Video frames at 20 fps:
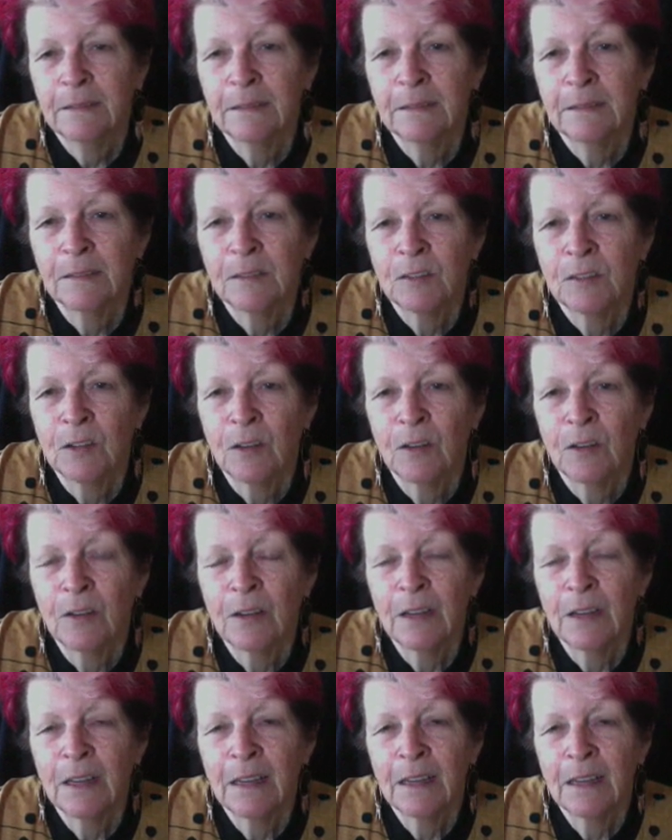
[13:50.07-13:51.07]
So
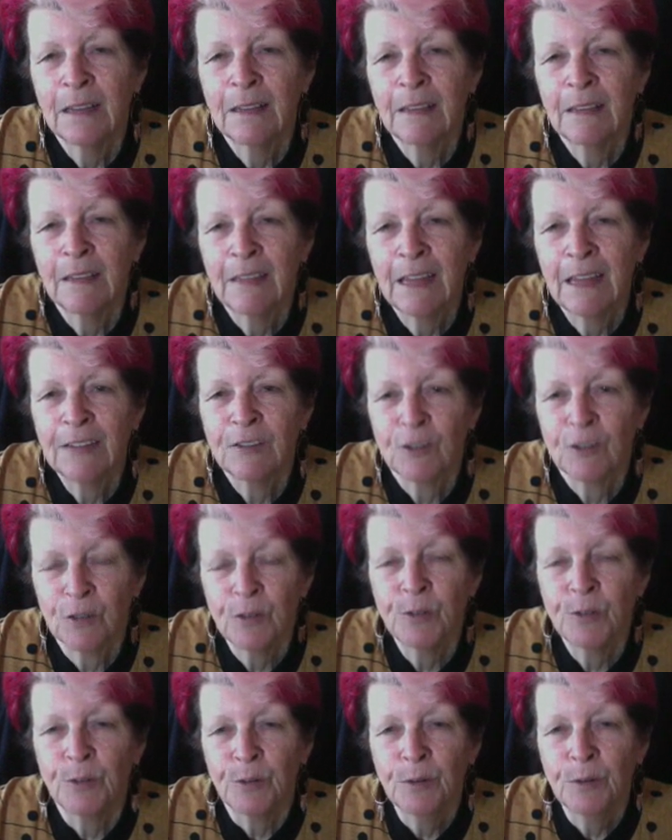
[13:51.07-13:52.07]
that's
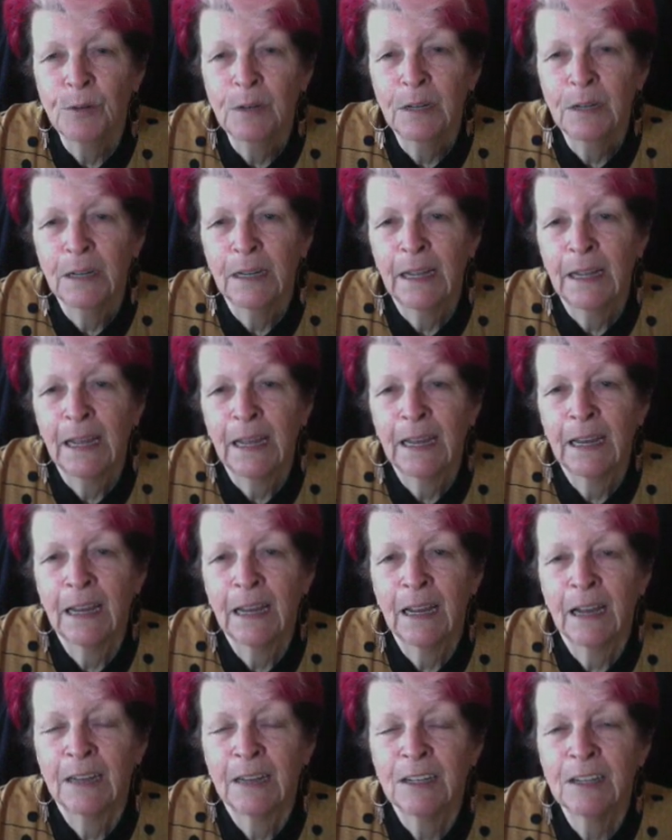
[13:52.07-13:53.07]
true.
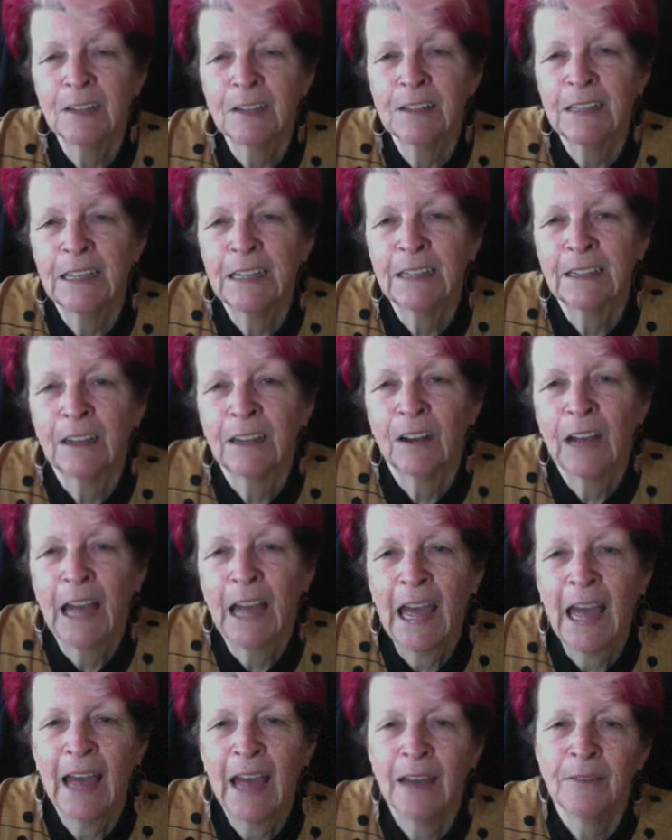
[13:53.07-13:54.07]
I just think that I
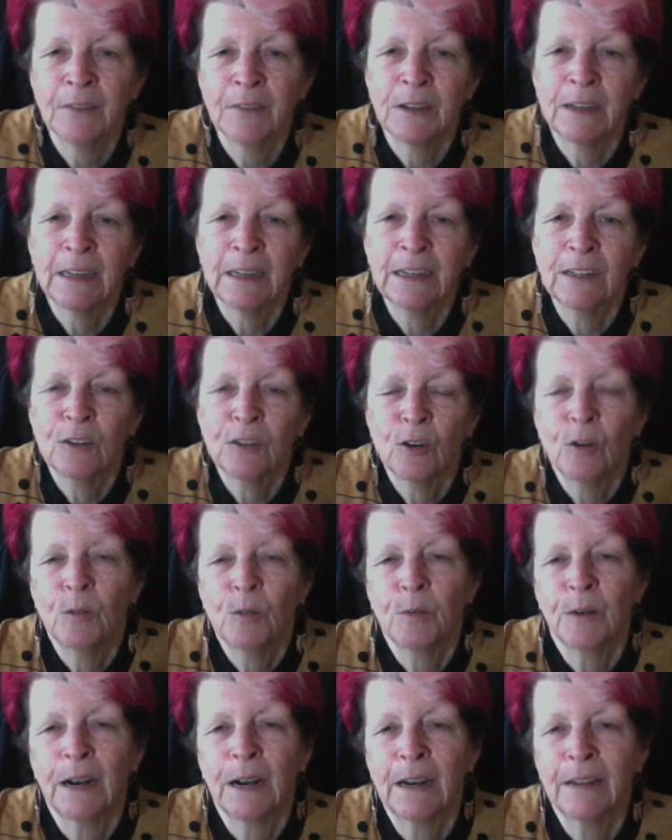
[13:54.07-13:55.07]
haven't
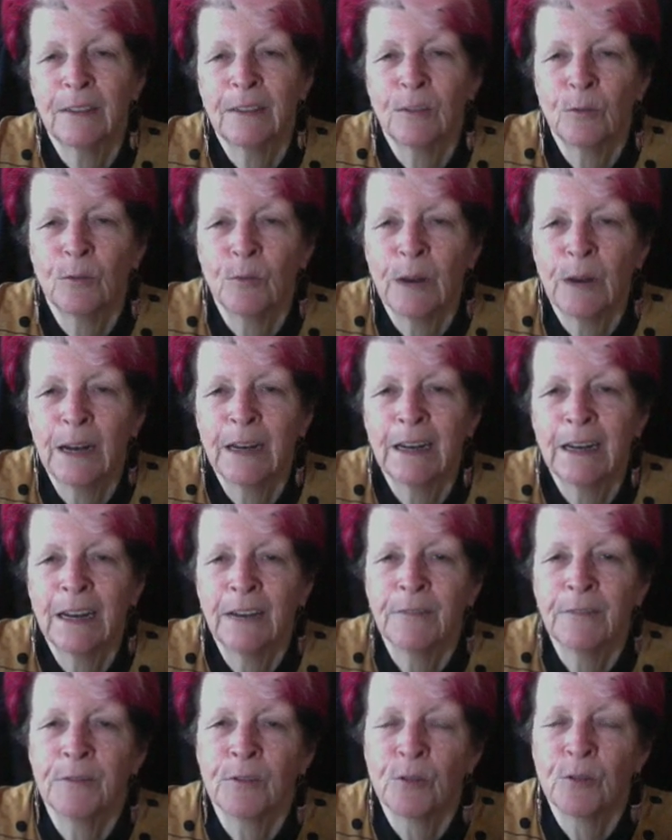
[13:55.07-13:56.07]
incorporated the red enough
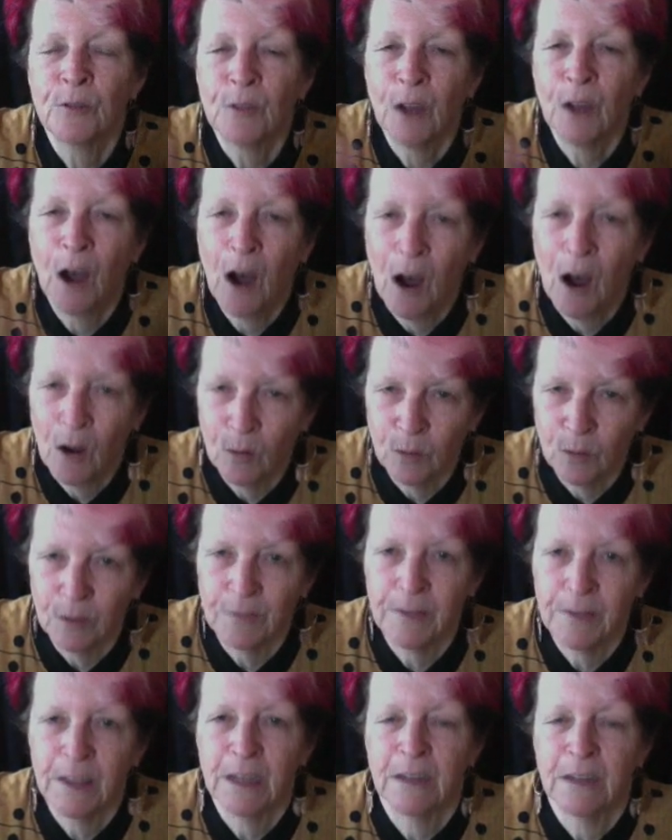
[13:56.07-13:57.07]
through the whole
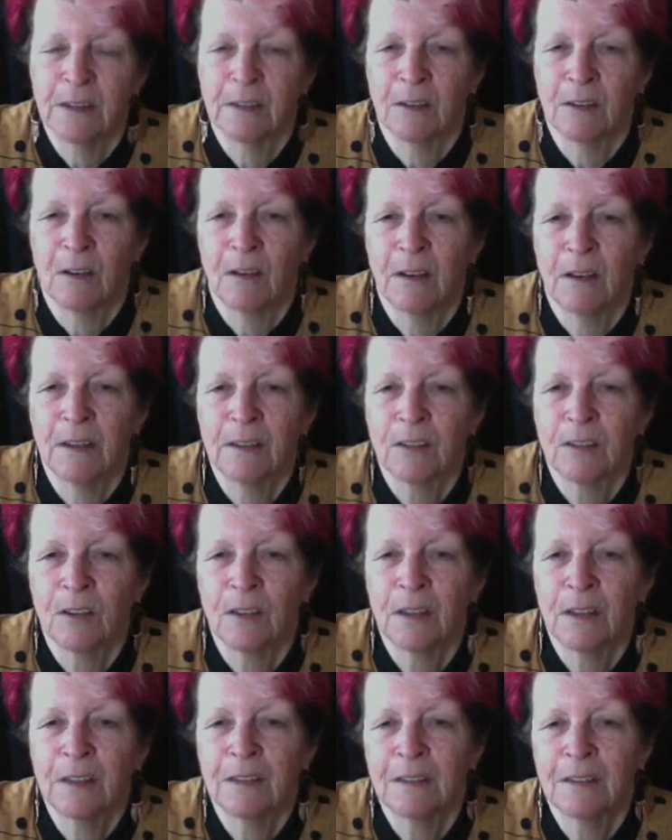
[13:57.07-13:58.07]
of the design. So
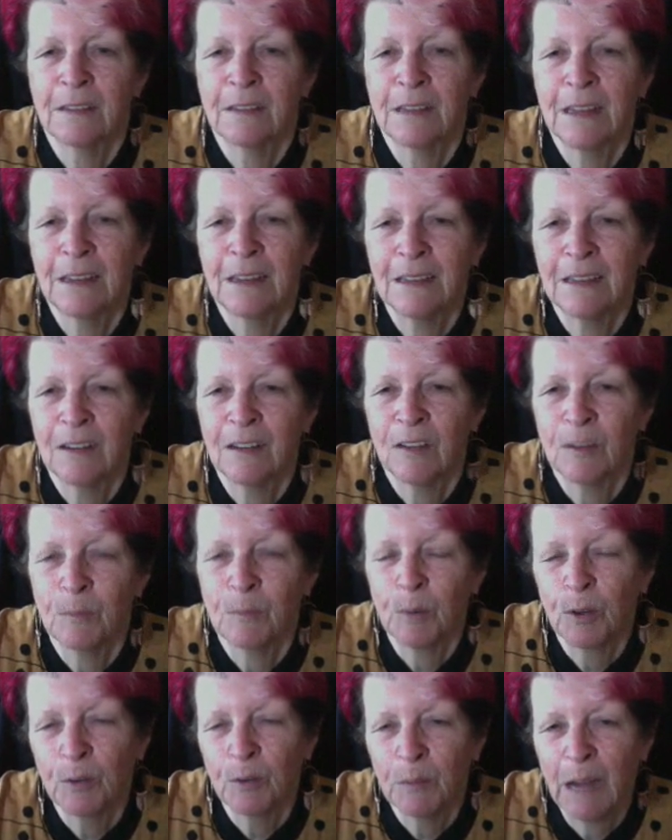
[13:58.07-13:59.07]
the
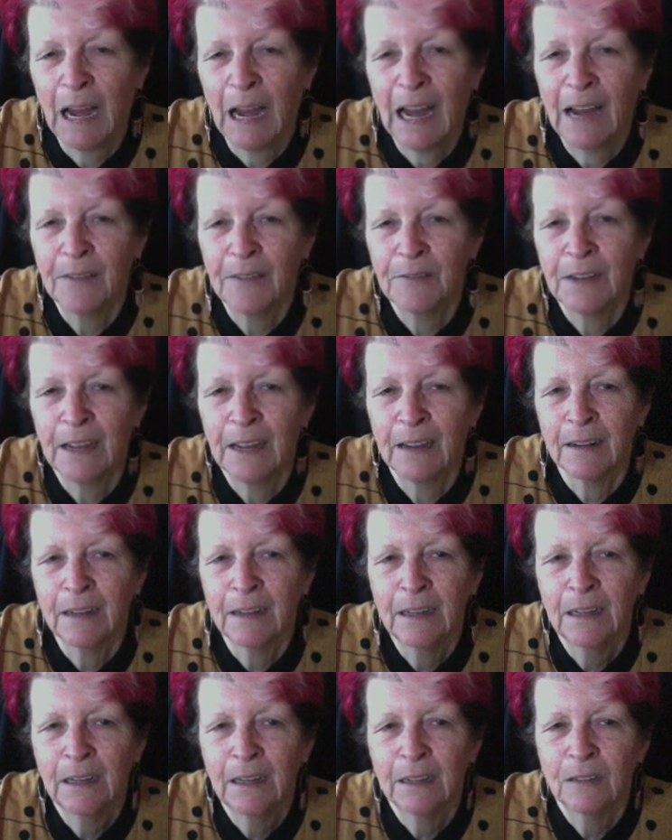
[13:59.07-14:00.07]
bottom half now
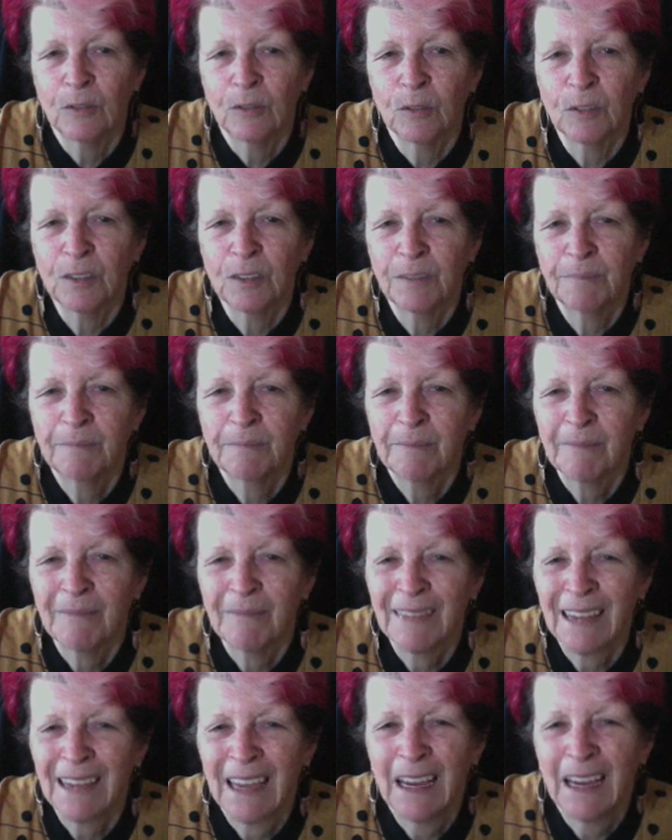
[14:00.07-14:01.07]
looks
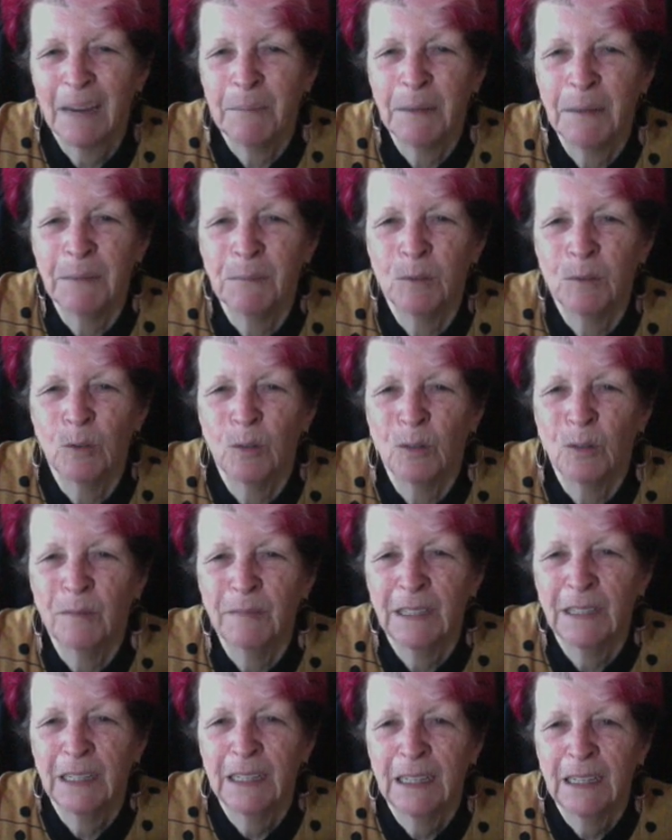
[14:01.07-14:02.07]
a bit more
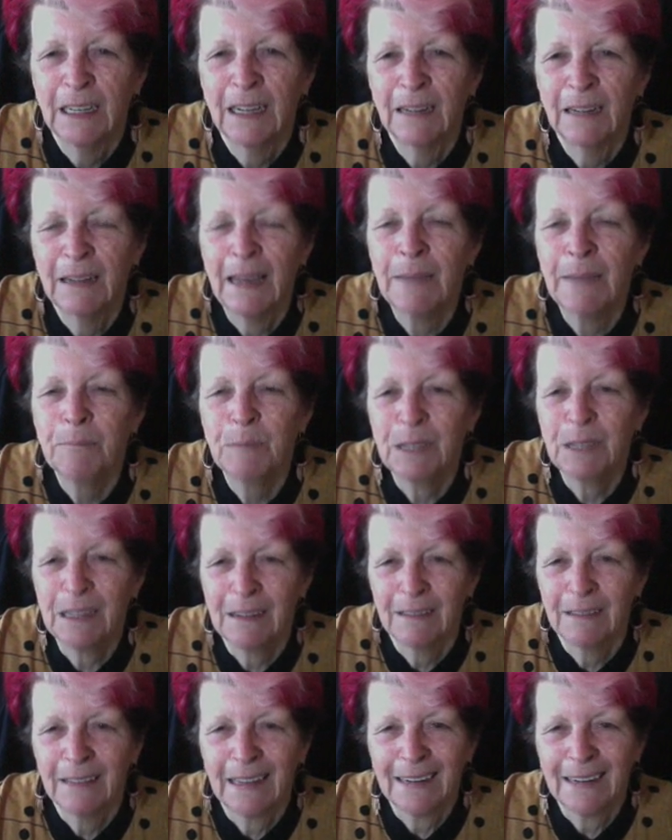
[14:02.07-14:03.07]
empty
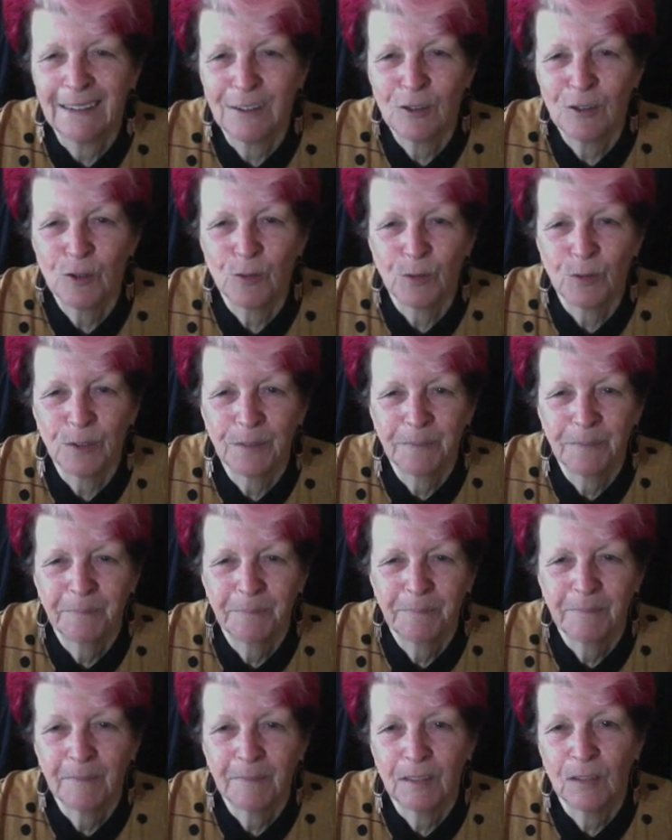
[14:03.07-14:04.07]
than it should.
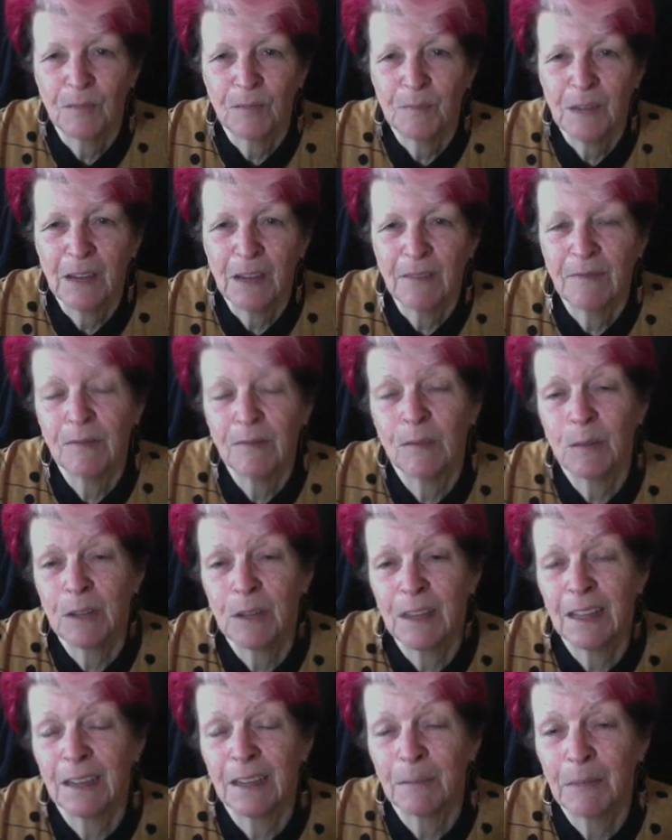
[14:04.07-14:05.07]
If we
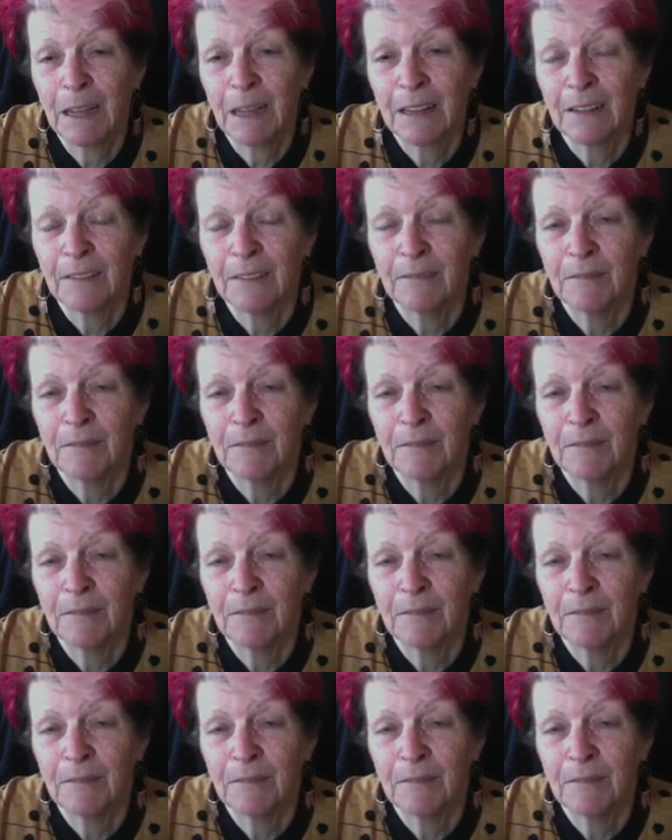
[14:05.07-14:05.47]
think about the